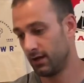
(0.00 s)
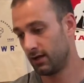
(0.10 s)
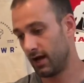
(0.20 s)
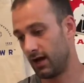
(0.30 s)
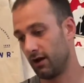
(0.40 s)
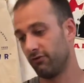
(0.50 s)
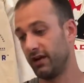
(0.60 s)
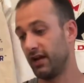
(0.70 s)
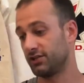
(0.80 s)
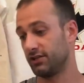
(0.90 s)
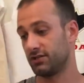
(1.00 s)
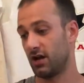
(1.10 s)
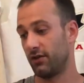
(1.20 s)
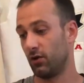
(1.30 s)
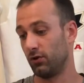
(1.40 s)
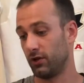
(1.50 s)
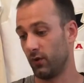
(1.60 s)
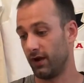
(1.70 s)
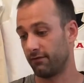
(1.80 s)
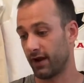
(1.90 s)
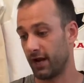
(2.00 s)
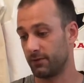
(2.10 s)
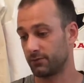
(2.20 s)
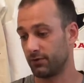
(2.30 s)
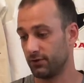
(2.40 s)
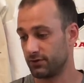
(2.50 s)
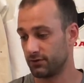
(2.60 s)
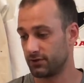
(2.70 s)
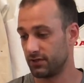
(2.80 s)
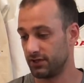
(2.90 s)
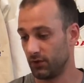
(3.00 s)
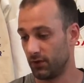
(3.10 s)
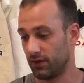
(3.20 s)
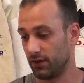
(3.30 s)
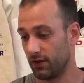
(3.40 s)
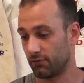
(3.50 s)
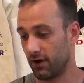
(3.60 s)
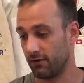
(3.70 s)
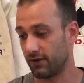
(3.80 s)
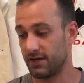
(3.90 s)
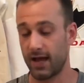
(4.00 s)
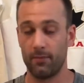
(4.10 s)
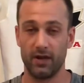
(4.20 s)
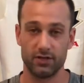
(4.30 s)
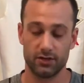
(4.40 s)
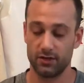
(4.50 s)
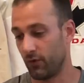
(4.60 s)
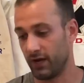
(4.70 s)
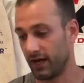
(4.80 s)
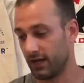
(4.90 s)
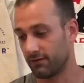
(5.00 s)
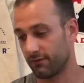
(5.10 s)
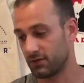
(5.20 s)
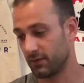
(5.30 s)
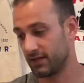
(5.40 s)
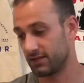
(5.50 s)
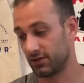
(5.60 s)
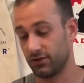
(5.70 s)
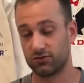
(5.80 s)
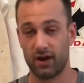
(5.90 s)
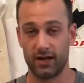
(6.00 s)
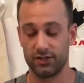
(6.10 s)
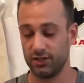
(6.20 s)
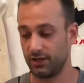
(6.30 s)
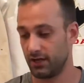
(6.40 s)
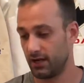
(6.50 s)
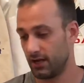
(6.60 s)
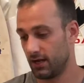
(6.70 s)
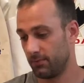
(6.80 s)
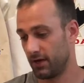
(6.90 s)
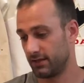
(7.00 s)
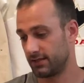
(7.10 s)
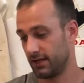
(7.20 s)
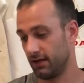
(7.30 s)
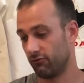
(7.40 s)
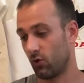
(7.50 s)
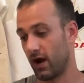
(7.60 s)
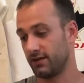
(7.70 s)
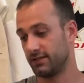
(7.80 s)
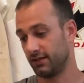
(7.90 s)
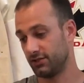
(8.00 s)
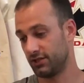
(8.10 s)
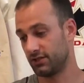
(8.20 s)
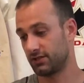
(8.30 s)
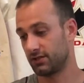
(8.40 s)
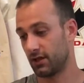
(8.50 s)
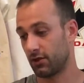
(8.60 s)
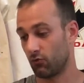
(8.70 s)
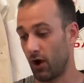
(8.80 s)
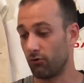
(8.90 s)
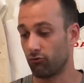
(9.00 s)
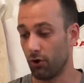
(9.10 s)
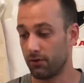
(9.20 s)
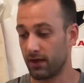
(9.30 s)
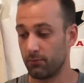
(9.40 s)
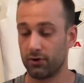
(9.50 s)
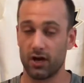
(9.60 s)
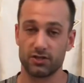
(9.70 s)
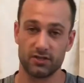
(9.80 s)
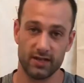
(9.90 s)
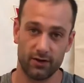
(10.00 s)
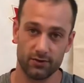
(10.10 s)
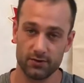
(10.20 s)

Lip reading: Irradiation is not the only way for cannabis producers to deal with the threat of contamination. Avoiding it in the first place is a good strategy, but it requires diligence throughout growth and production cycles.